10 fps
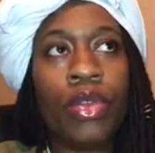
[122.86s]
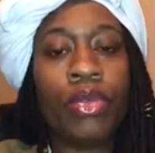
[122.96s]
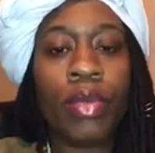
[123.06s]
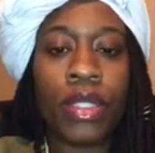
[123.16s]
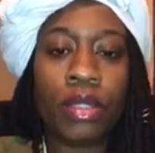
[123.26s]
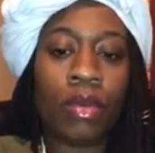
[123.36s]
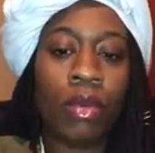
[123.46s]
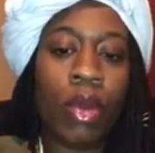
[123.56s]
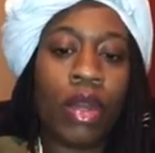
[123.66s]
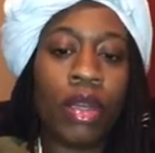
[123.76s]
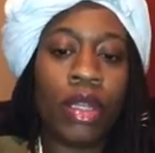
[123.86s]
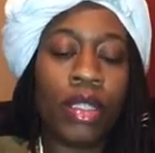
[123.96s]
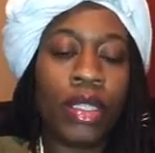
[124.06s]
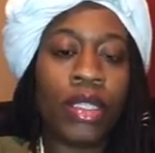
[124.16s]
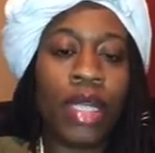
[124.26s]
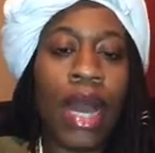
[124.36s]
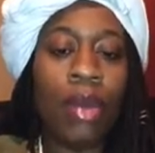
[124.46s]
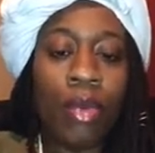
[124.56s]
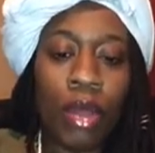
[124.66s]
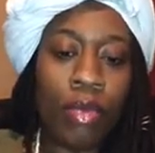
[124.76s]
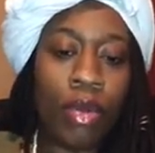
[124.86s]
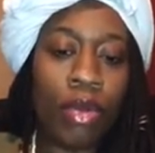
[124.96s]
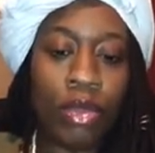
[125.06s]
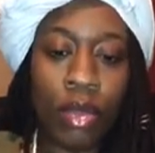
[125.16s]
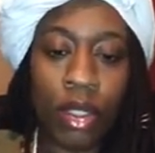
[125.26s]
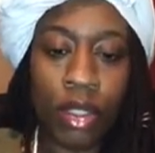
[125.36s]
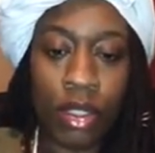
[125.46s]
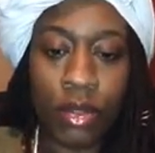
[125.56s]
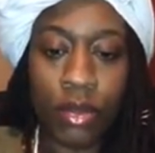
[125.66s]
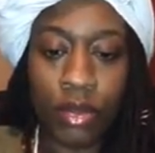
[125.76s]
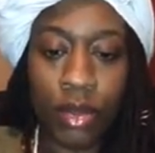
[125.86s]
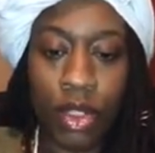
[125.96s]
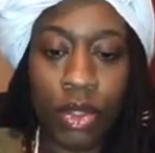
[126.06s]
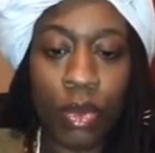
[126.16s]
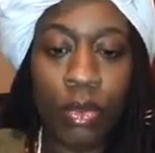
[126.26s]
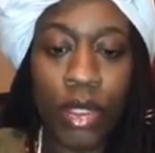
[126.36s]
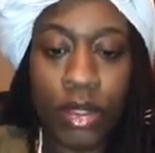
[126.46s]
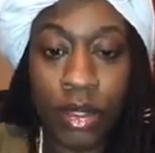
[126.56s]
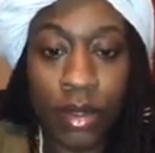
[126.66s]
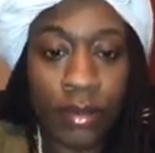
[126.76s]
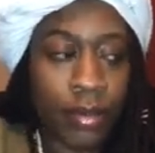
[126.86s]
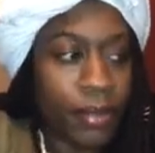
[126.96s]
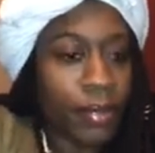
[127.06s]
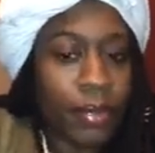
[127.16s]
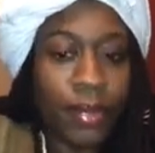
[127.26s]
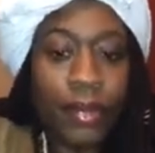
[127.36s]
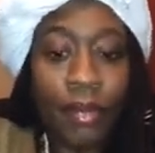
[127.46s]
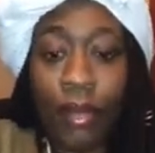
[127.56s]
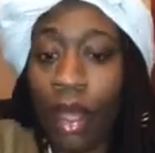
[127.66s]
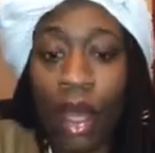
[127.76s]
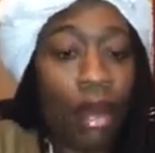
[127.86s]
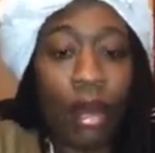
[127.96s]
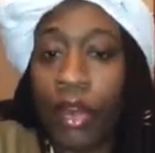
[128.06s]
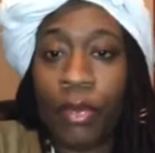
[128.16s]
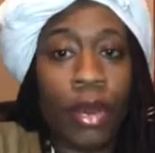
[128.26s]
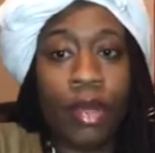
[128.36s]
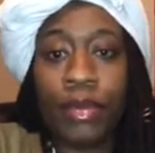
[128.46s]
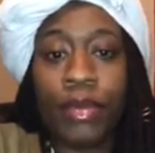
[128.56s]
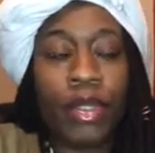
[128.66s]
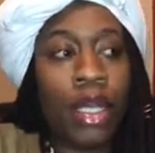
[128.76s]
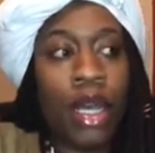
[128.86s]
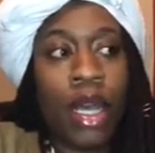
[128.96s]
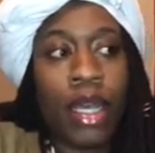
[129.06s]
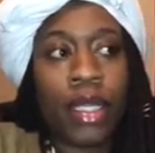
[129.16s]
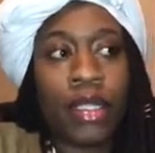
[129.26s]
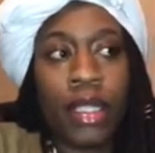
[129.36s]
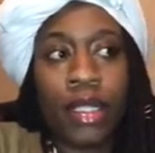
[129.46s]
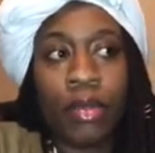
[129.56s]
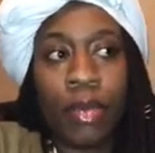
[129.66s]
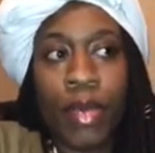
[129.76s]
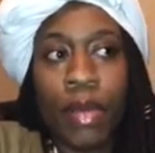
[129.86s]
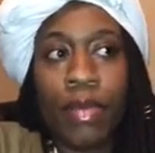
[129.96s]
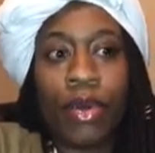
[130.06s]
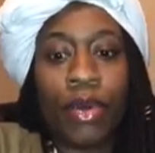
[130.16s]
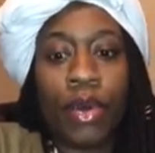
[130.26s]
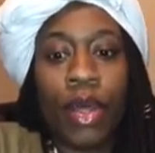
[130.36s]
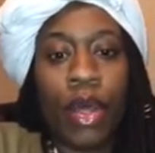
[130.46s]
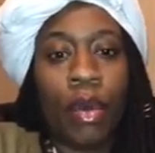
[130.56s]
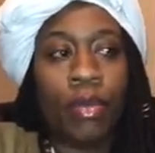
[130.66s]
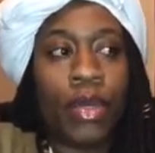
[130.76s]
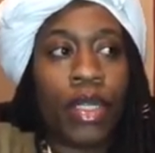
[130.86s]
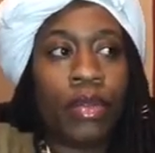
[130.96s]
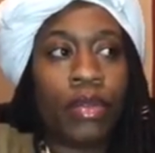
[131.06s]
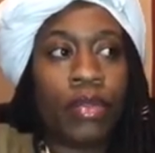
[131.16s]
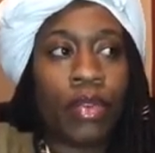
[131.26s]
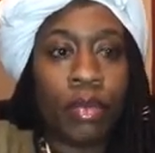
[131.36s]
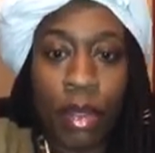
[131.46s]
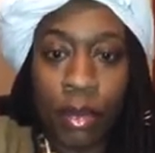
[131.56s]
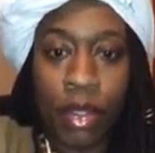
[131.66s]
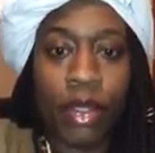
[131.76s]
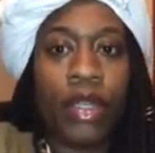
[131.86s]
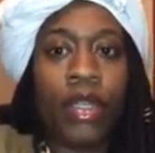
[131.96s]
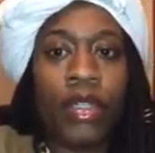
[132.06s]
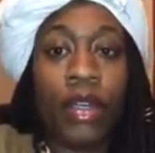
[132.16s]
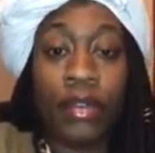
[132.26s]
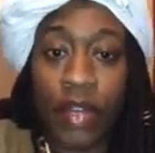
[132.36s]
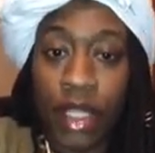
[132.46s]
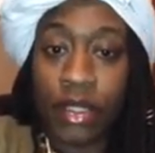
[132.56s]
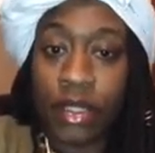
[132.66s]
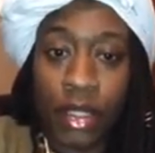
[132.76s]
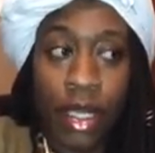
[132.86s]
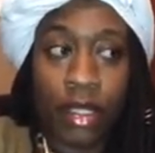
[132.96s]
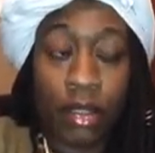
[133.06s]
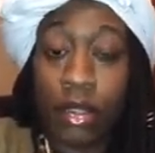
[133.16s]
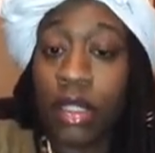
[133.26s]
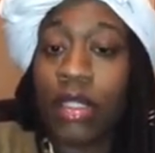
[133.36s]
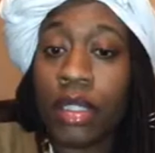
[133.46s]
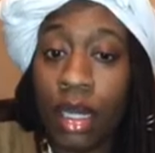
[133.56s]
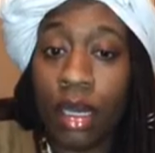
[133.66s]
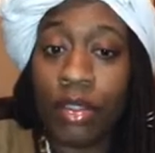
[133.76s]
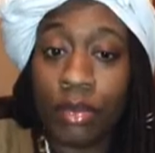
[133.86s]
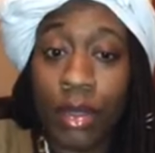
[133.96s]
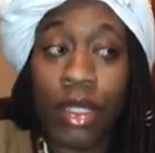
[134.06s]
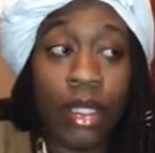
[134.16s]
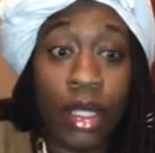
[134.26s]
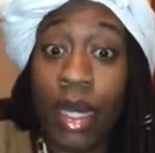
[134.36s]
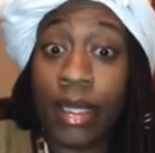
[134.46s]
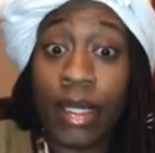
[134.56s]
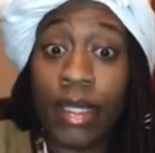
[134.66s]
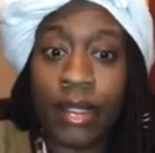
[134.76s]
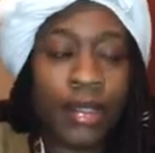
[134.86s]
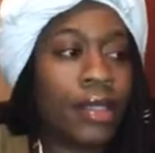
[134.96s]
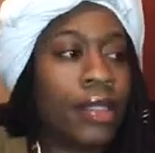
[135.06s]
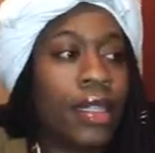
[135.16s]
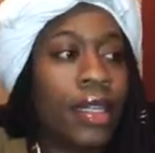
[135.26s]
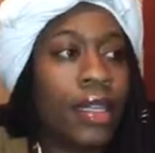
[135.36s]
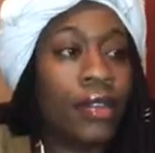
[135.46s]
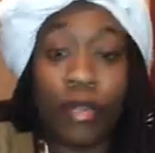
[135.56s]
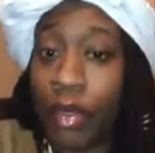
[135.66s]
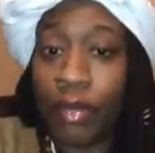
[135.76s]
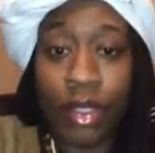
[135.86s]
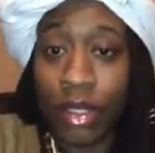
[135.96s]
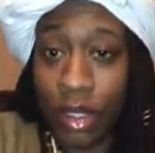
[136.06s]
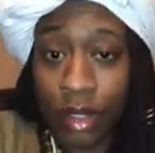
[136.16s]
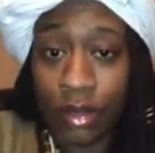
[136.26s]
business with one another is how we approach one another to do business. I don't have problems connecting with people, but remember, a fashion design degree cost me a lot of things. Free wasn't it.